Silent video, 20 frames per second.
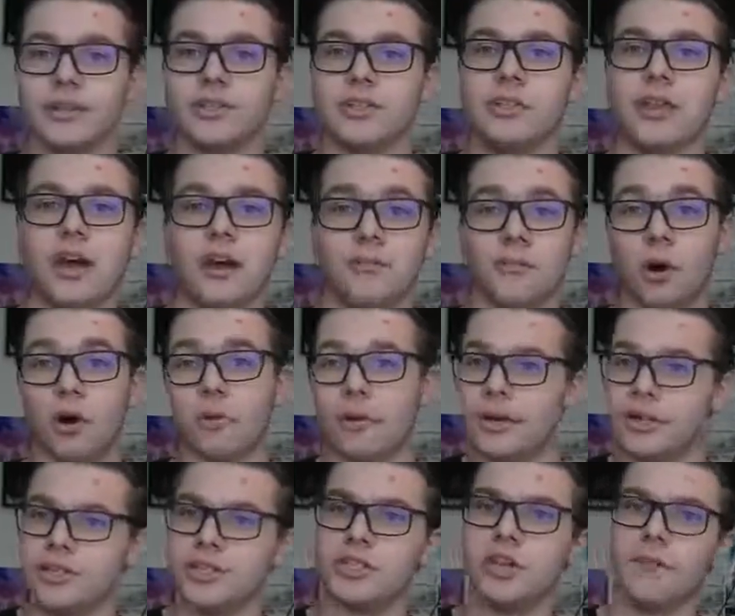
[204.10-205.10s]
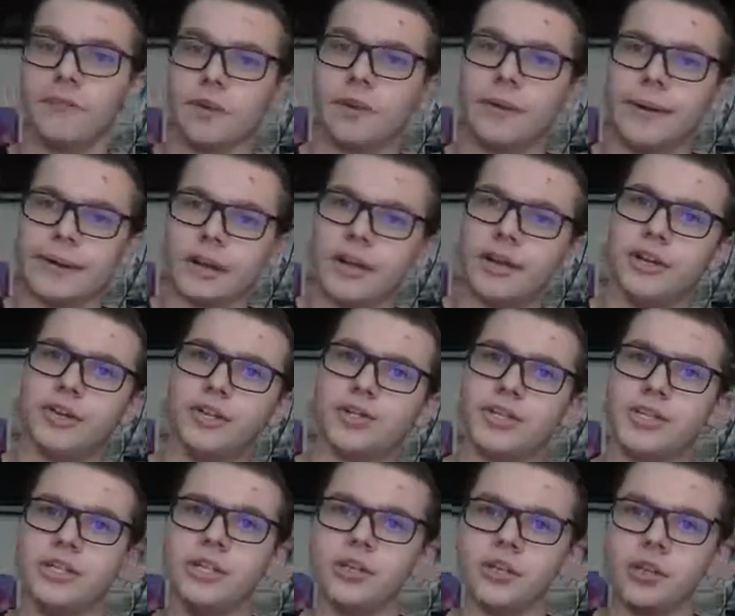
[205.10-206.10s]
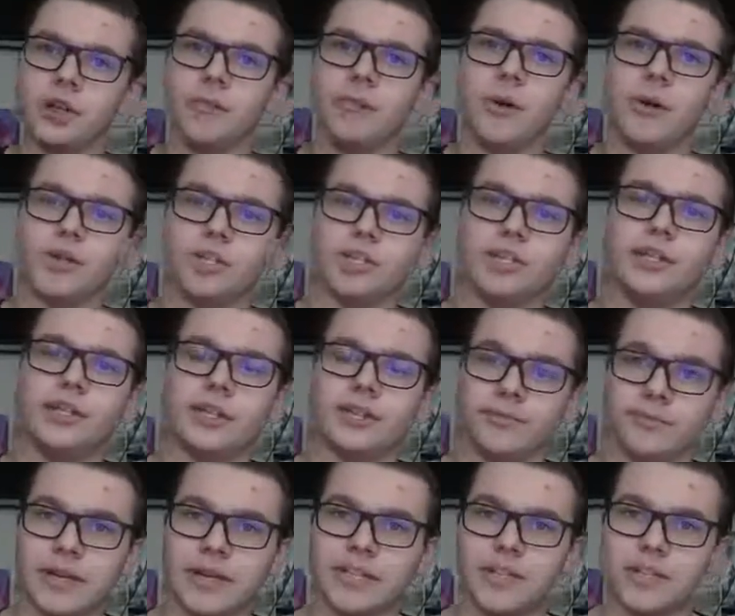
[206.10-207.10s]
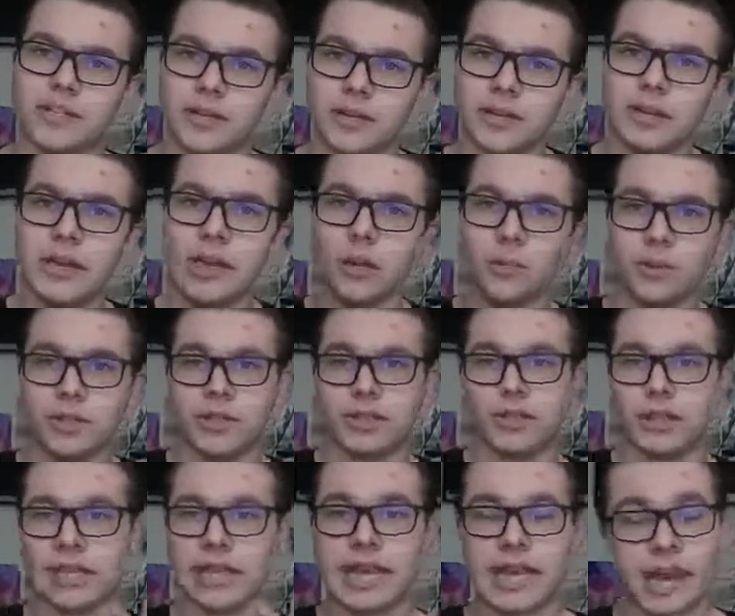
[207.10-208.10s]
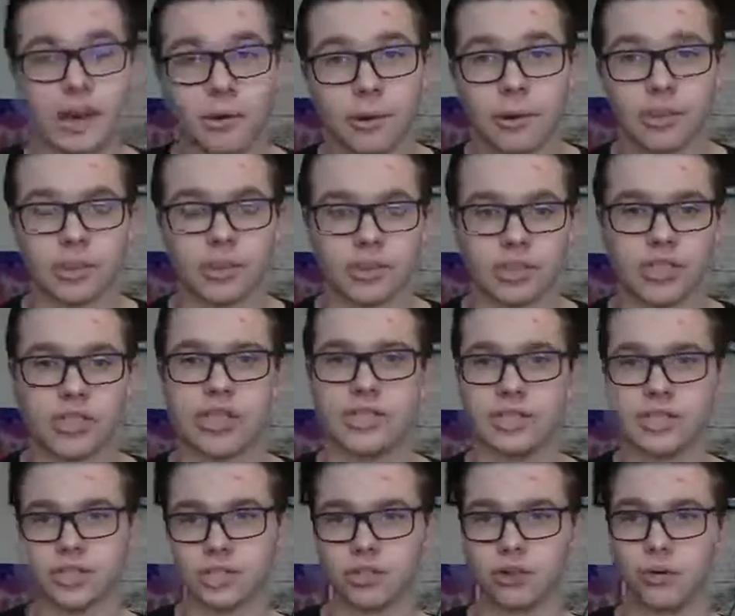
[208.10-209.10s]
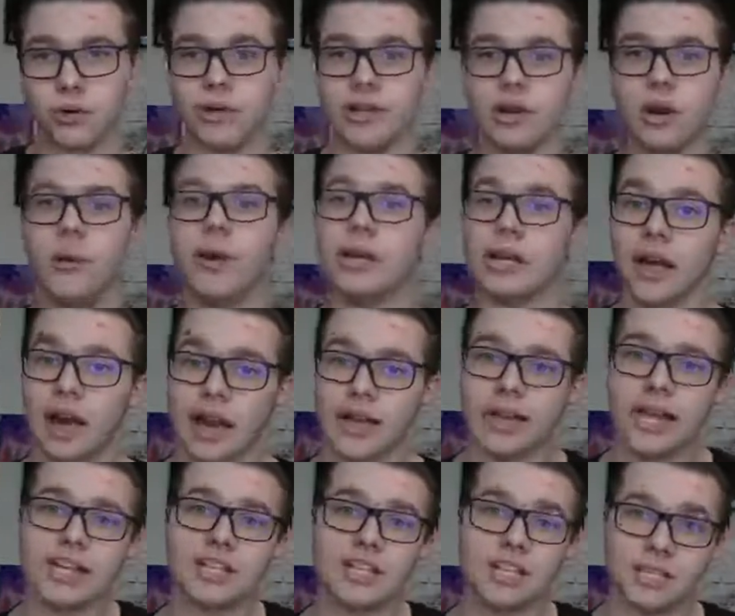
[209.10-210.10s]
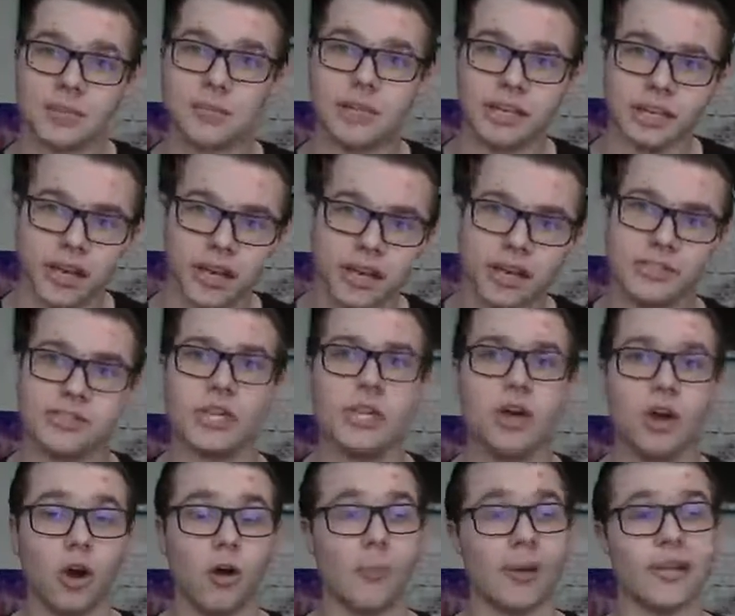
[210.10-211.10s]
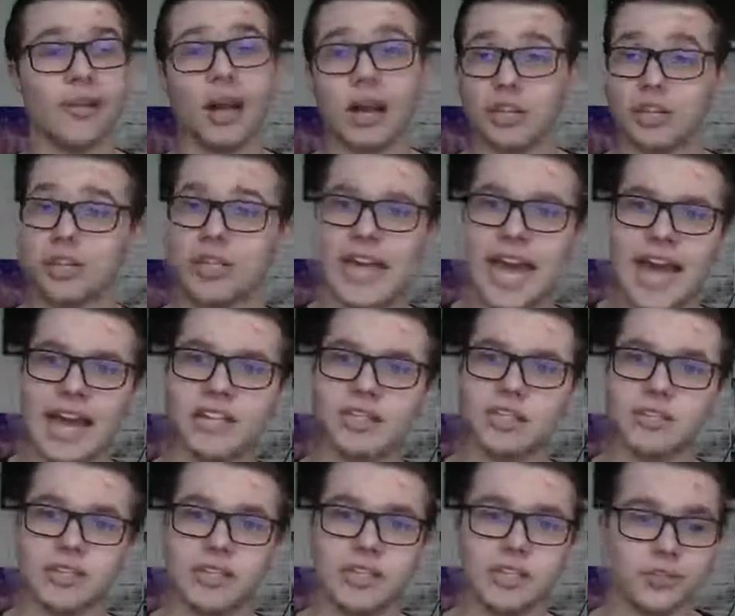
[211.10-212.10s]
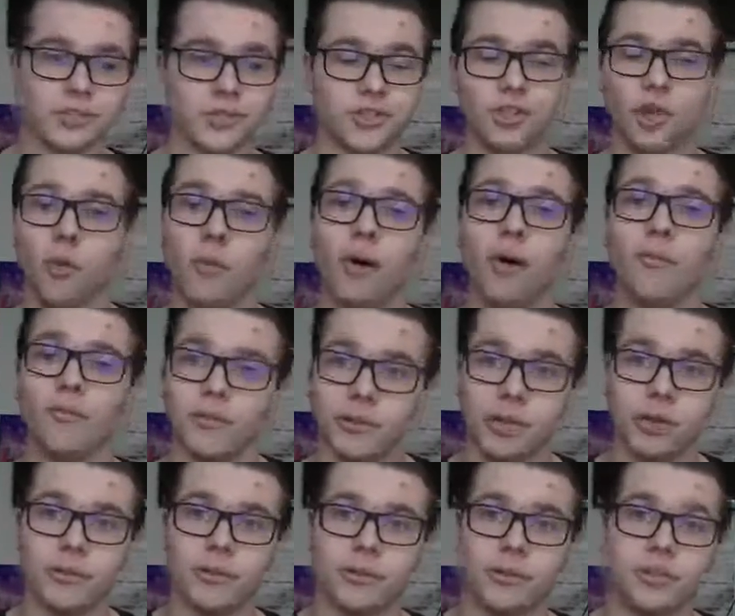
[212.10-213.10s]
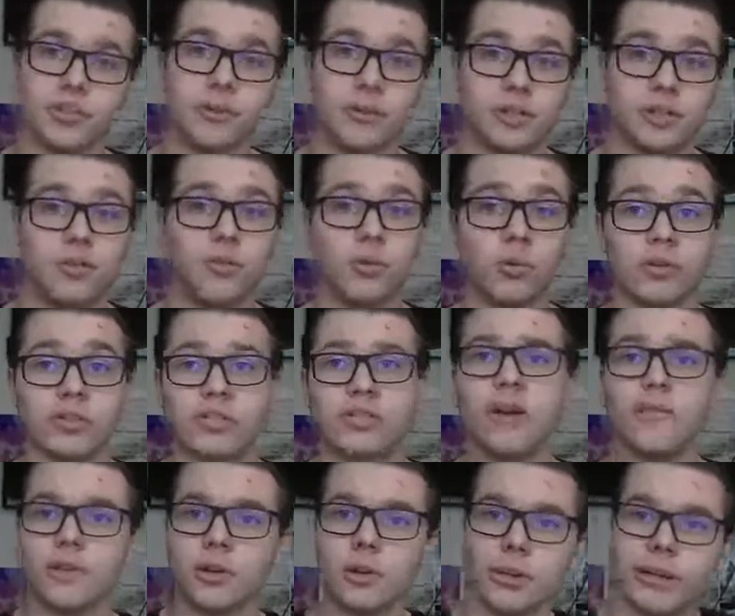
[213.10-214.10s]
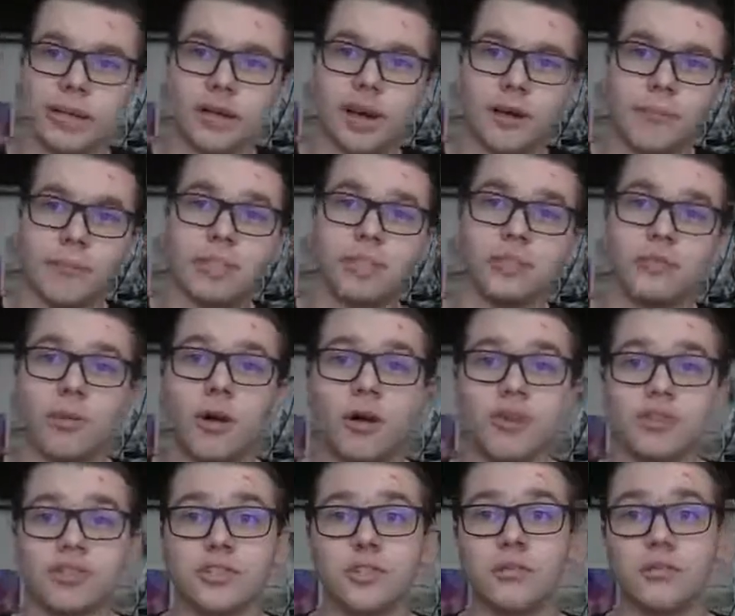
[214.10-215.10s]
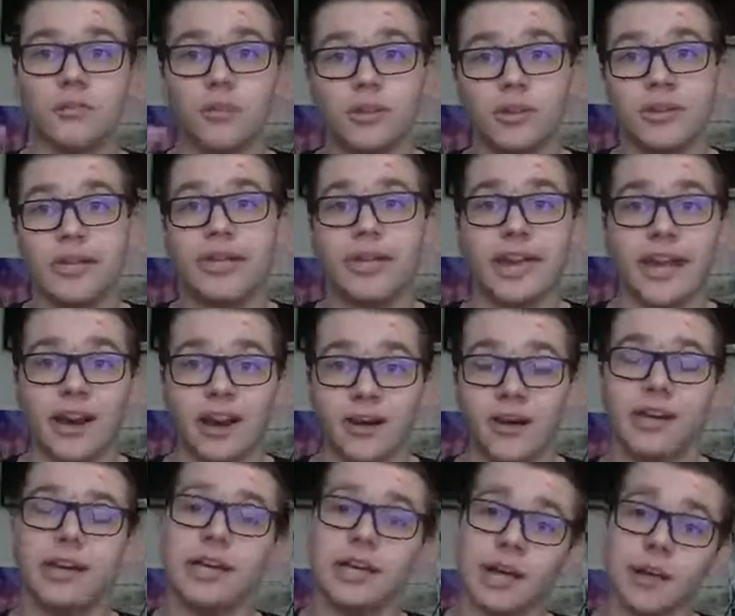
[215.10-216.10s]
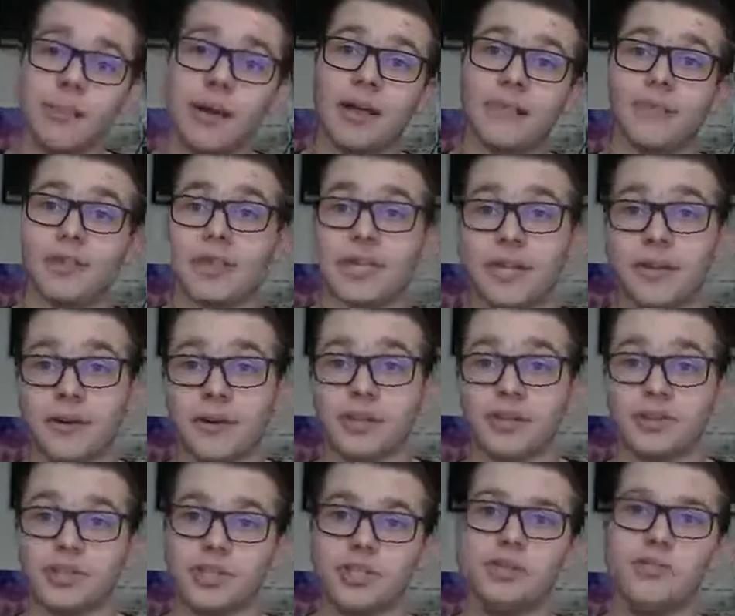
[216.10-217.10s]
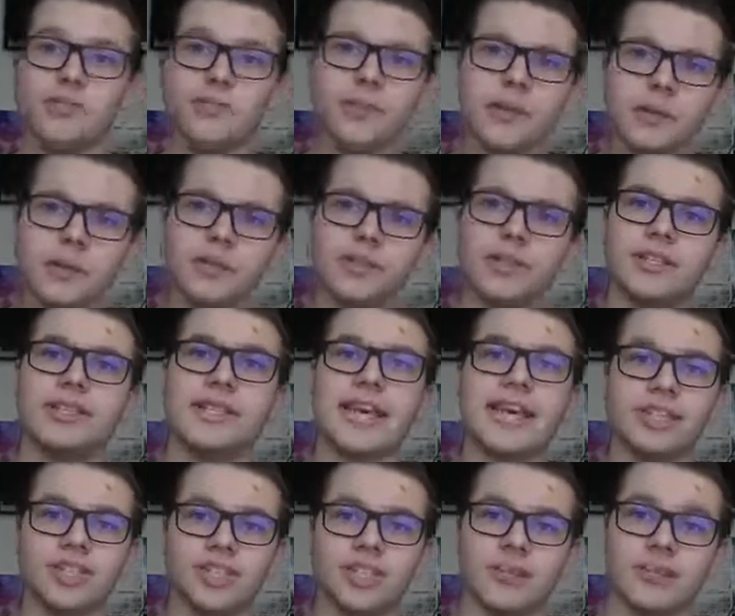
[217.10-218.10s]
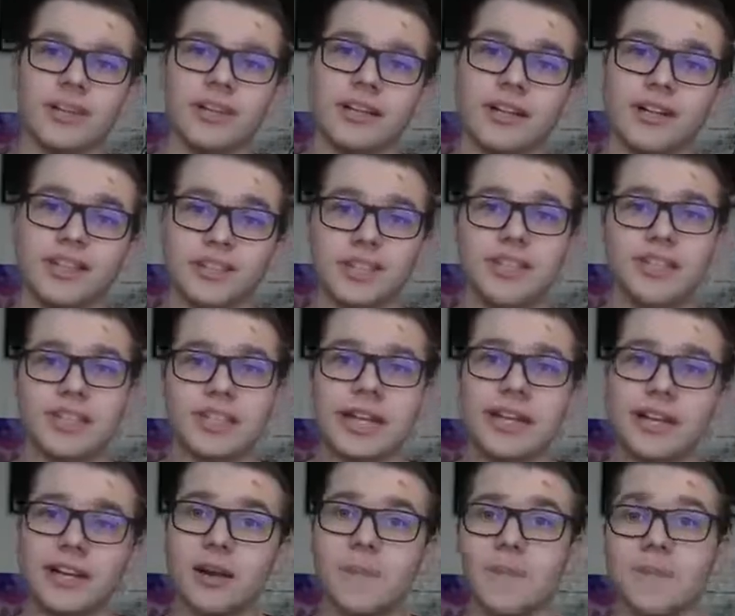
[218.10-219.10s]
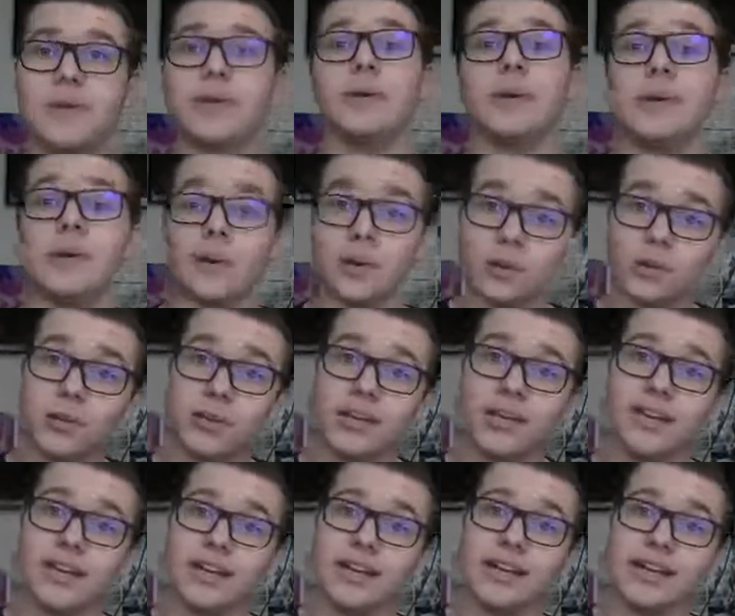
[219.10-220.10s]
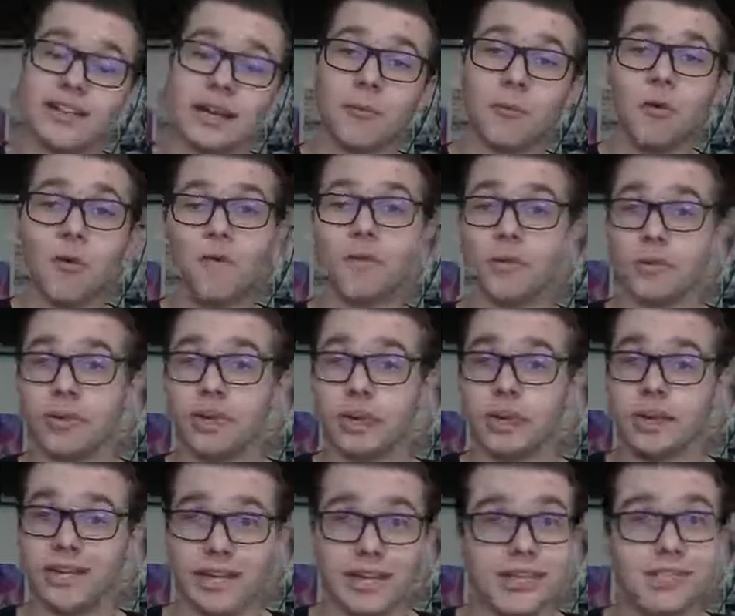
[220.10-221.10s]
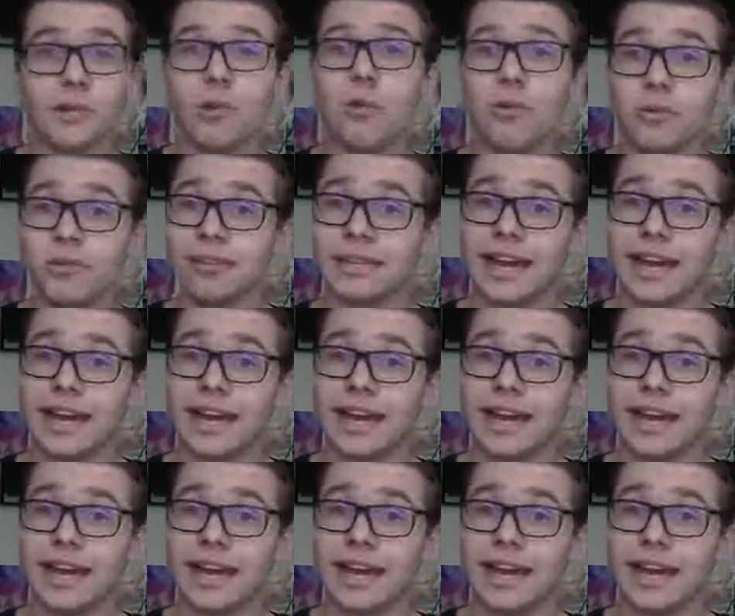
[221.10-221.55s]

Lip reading: there's a lot of R-rated stuff going on, you're still emotionally invested with the characters and the story going on. Not just because, oh my gosh, the action scenes are so well filmed, there's so much cool stuff going on, but you also really care about the characters. You feel the tension because they set it up very early that Wolverine, he's old